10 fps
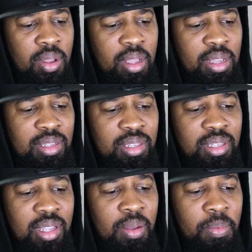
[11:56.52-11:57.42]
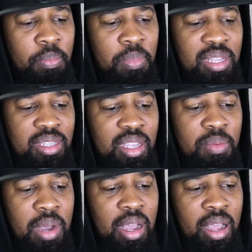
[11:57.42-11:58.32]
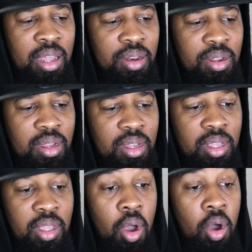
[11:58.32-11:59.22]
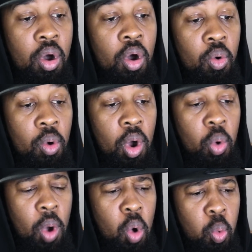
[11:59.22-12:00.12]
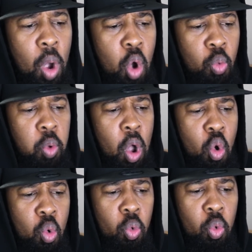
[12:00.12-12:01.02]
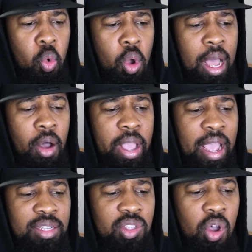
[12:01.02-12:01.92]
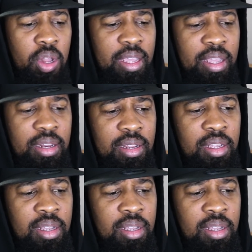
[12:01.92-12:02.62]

There's something misty behind it. Oh, oh, oh, whoa, whoa, whoa. Okay, I saw it then.